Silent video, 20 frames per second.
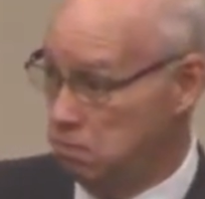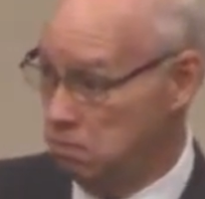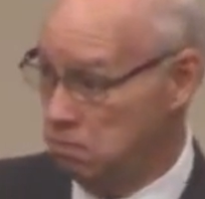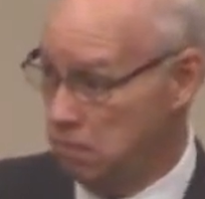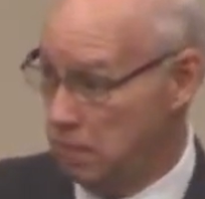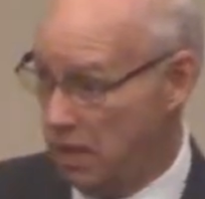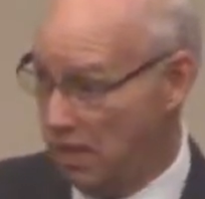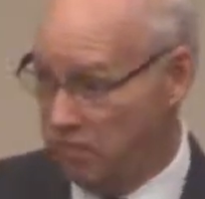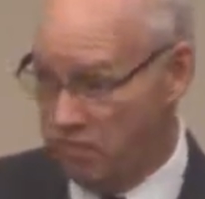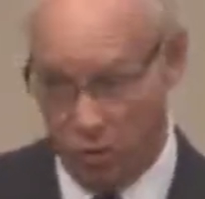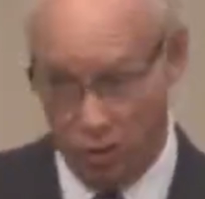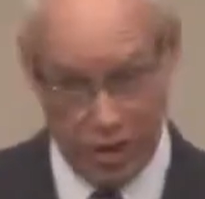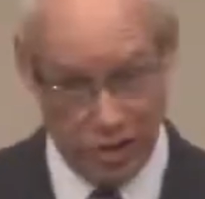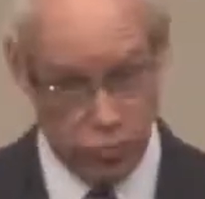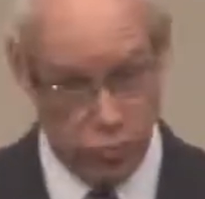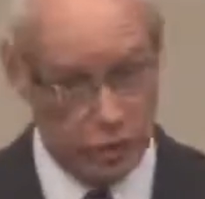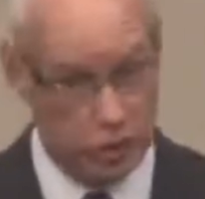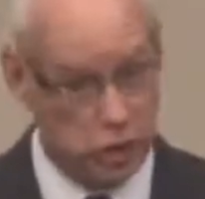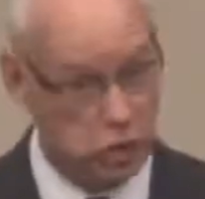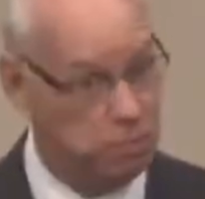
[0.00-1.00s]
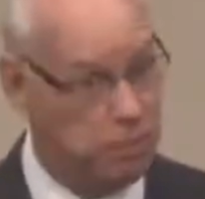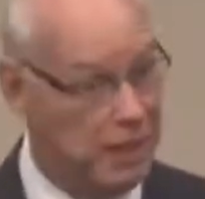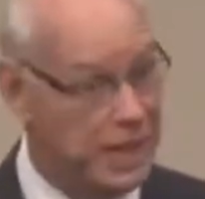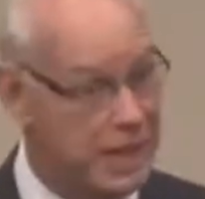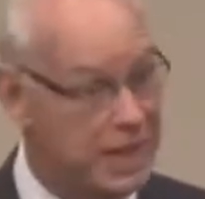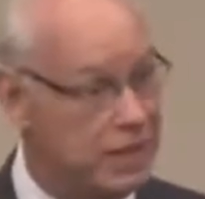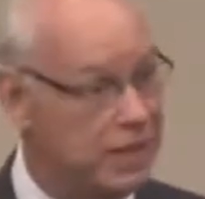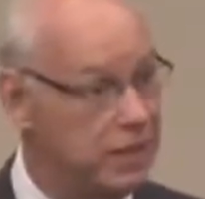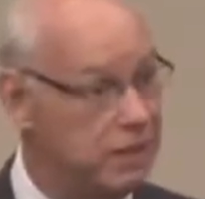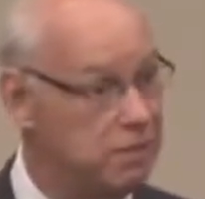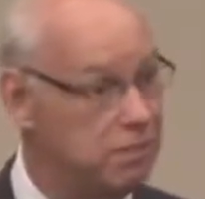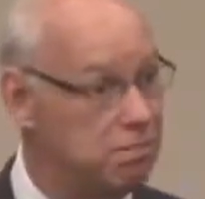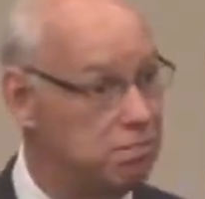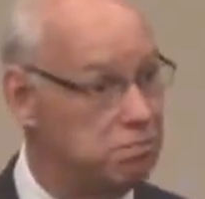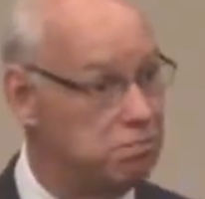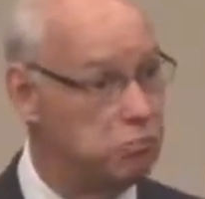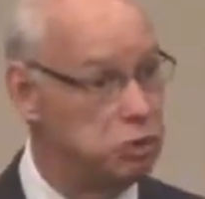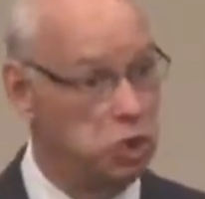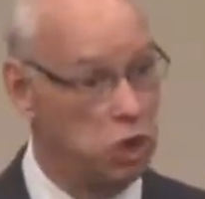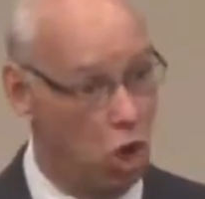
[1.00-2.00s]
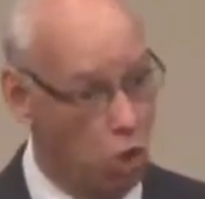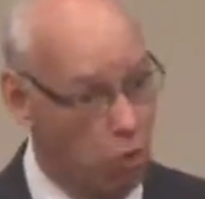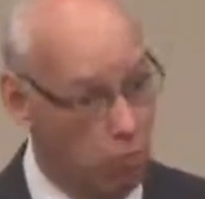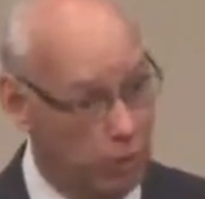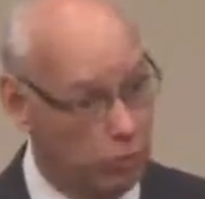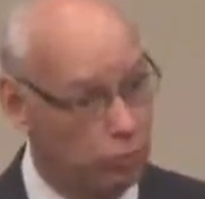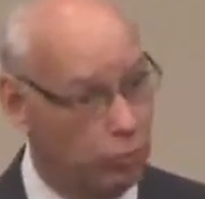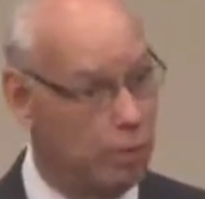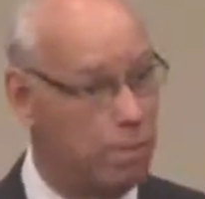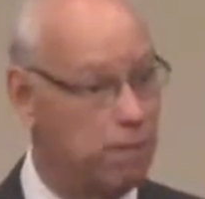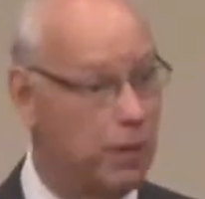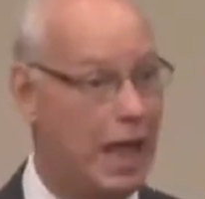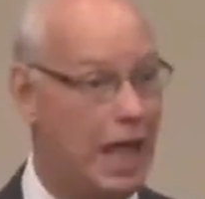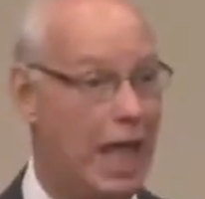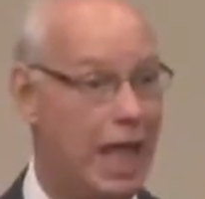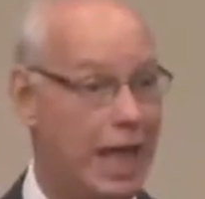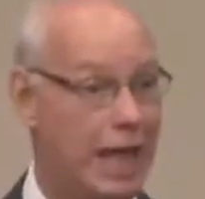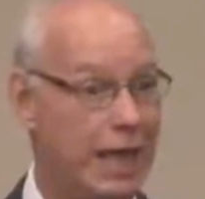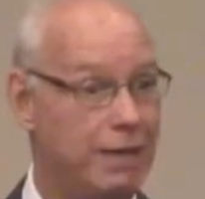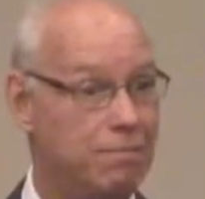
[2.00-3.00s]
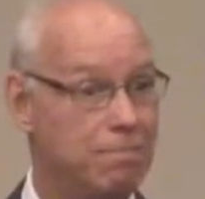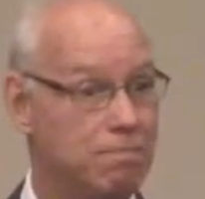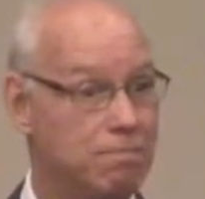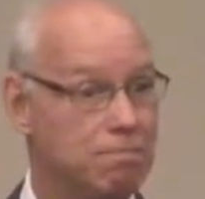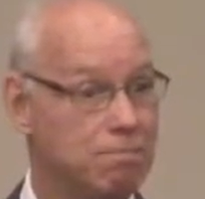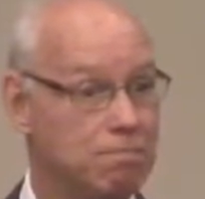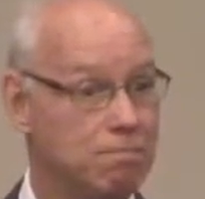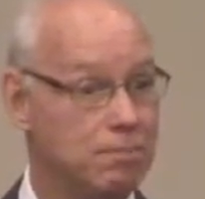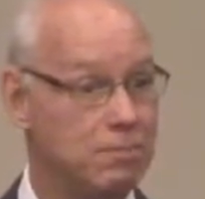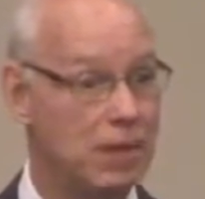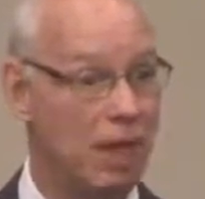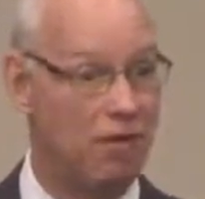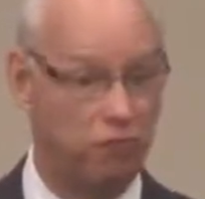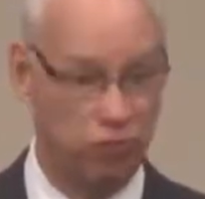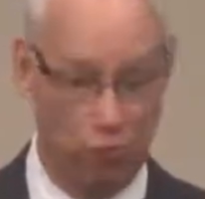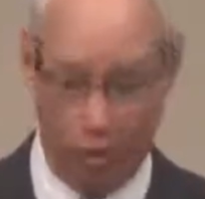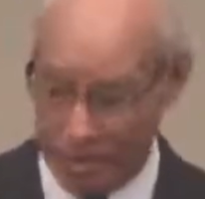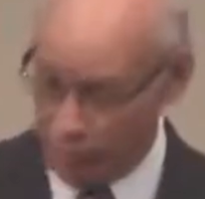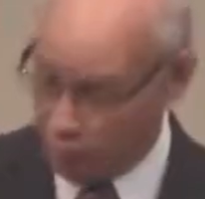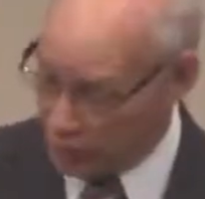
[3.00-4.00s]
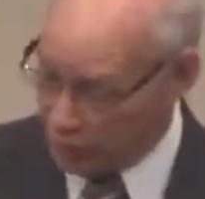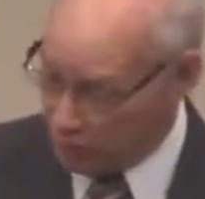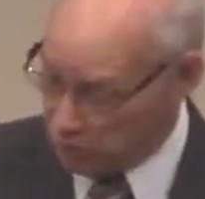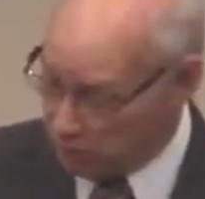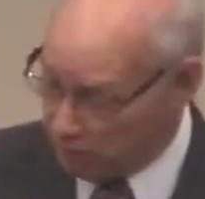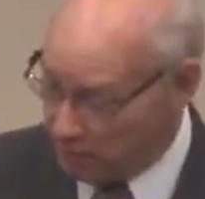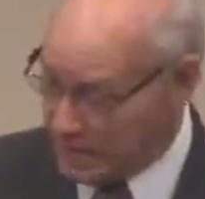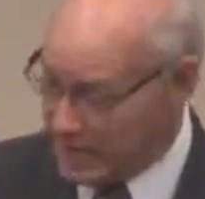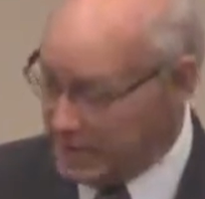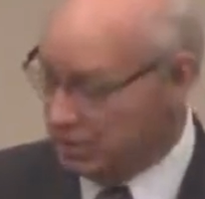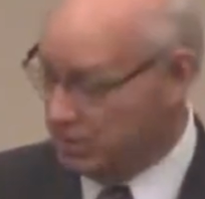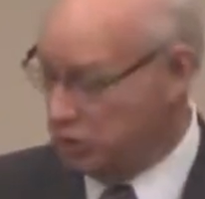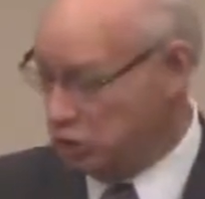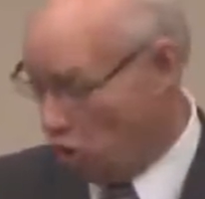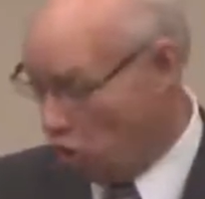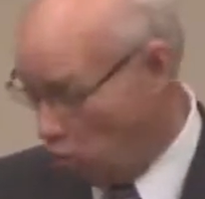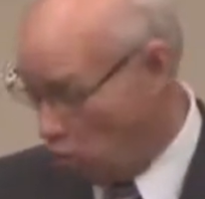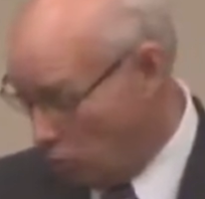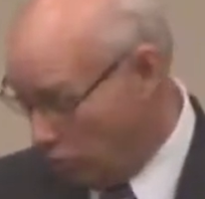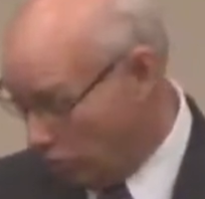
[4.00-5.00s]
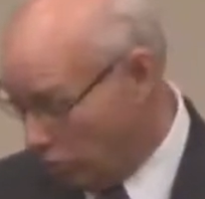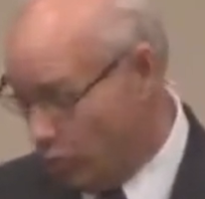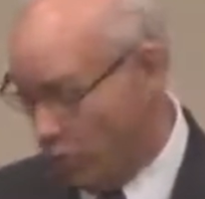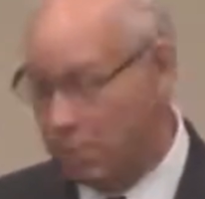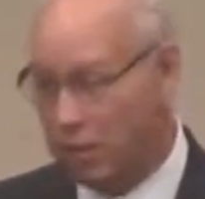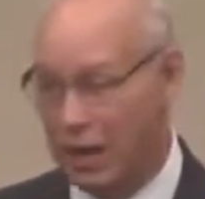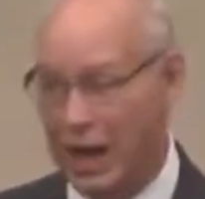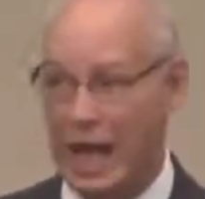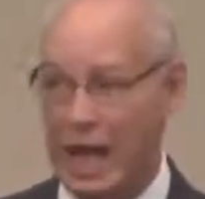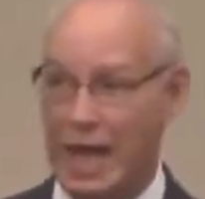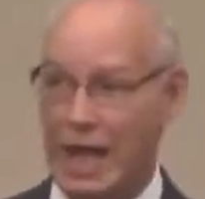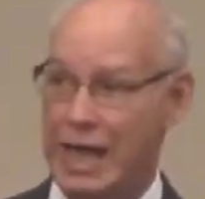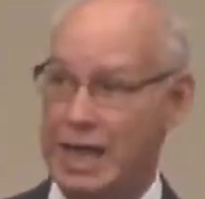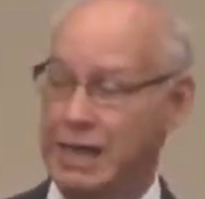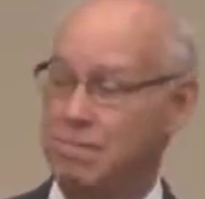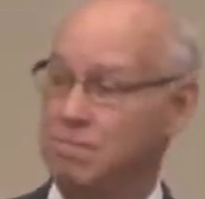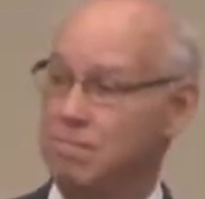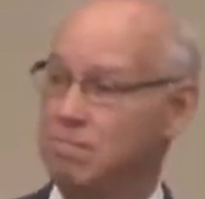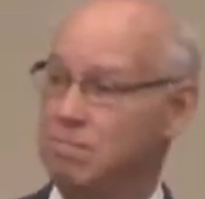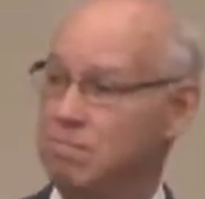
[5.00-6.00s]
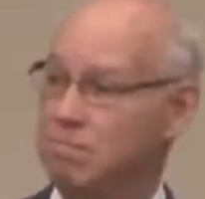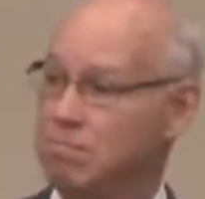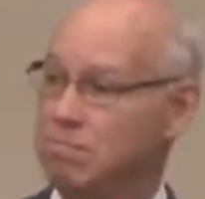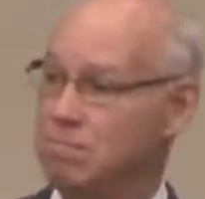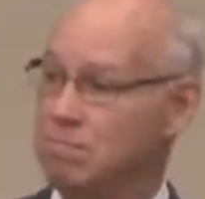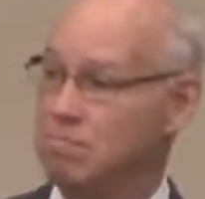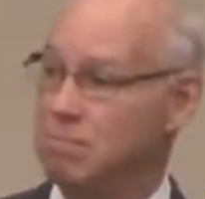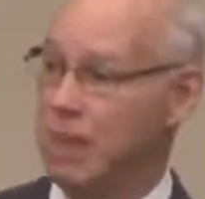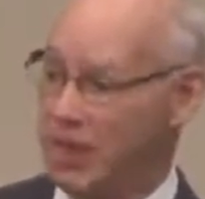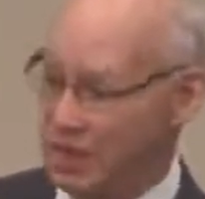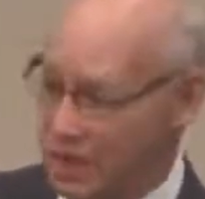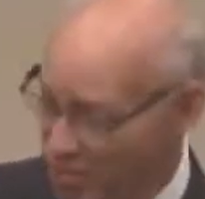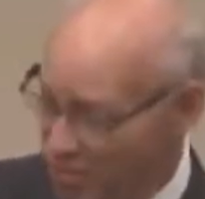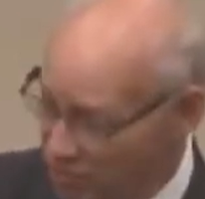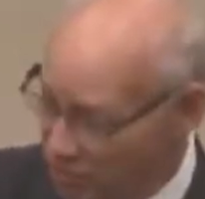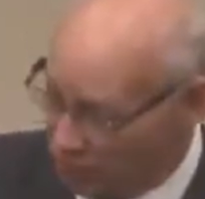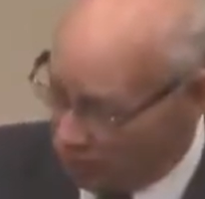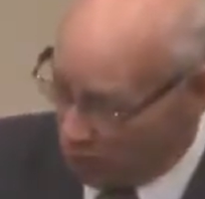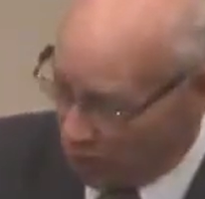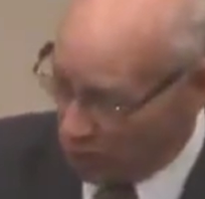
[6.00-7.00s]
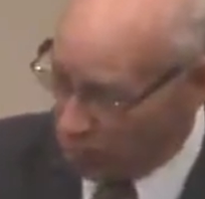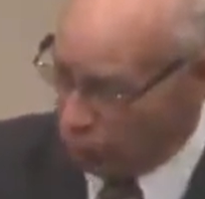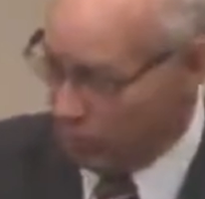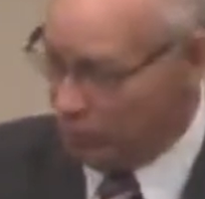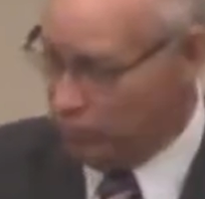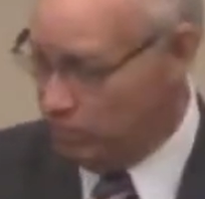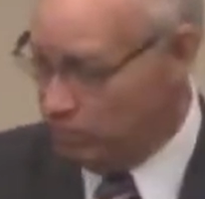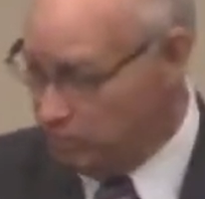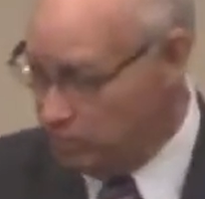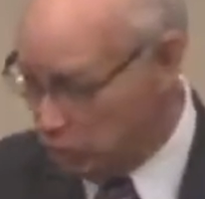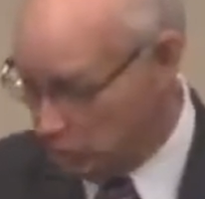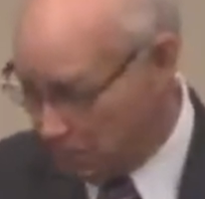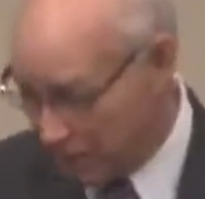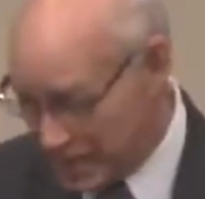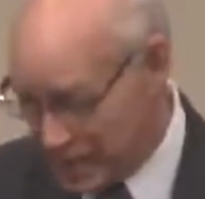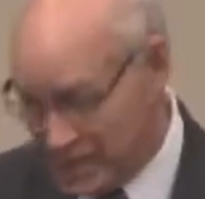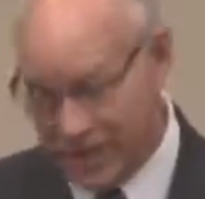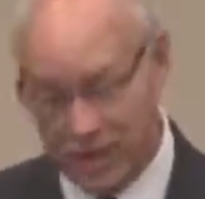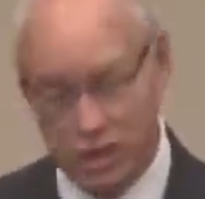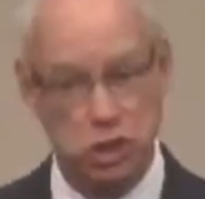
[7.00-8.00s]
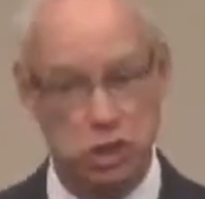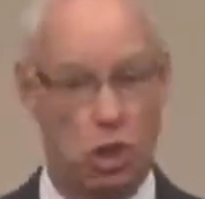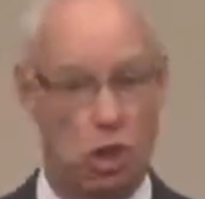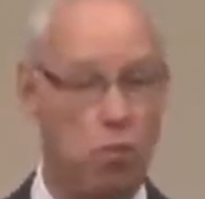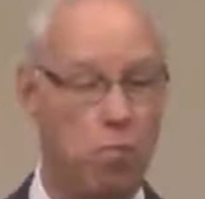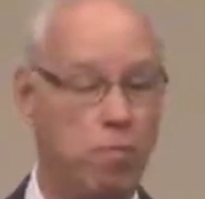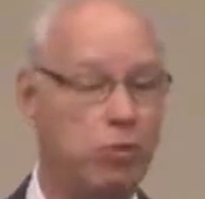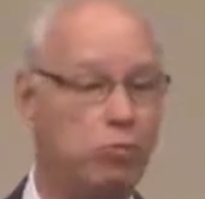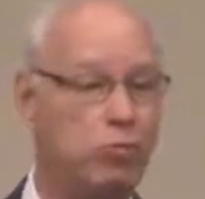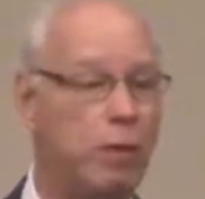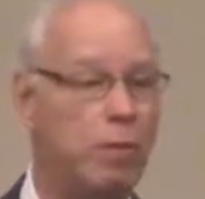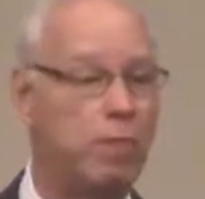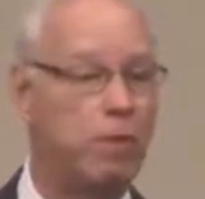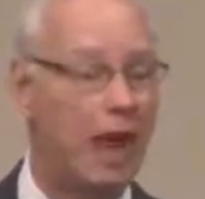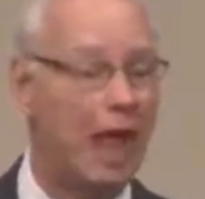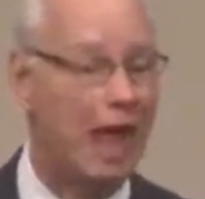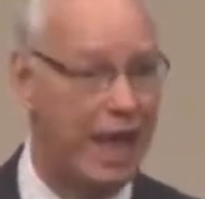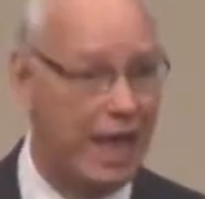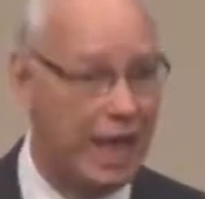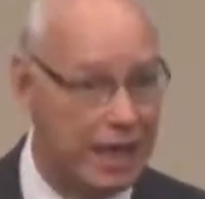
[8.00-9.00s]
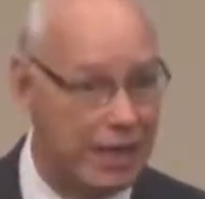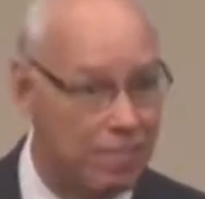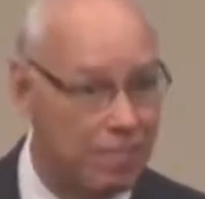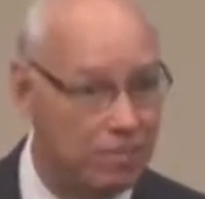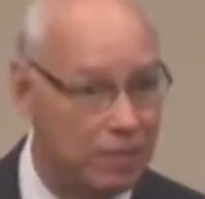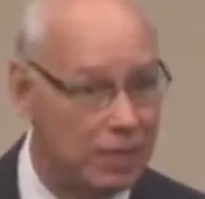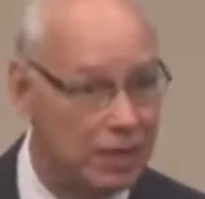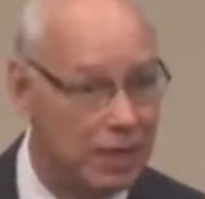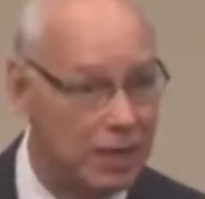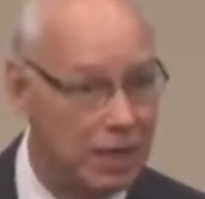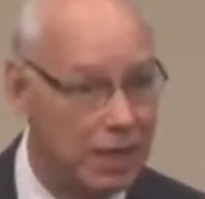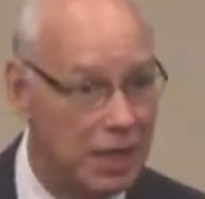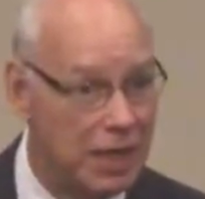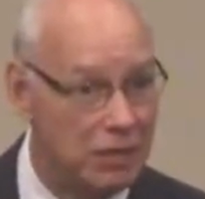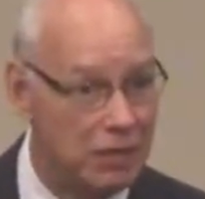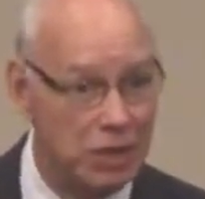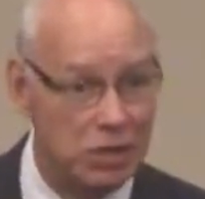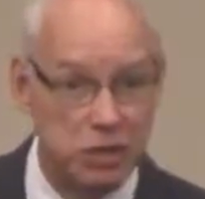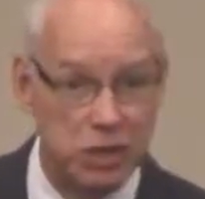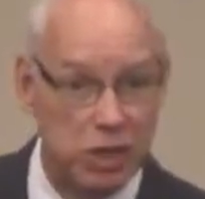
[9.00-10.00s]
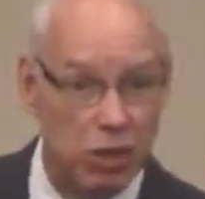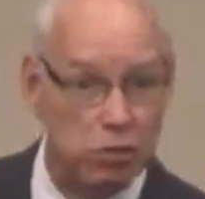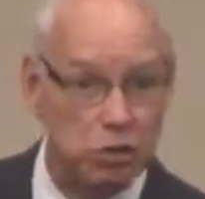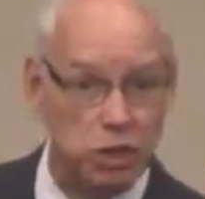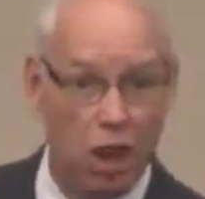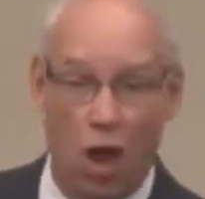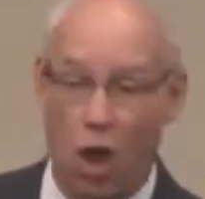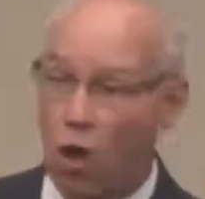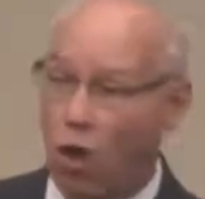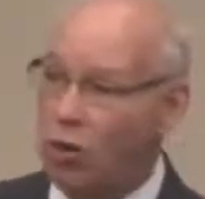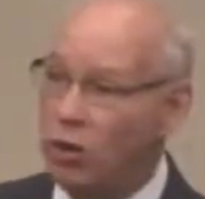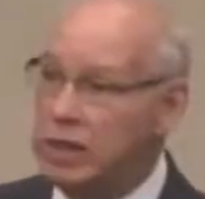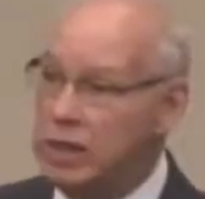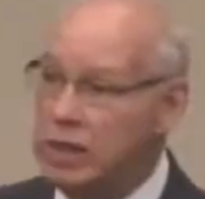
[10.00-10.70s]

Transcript: A friend would speak, Job would reply. A friend would speak, Job would reply. Another friend would speak, and Job would reply. This goes on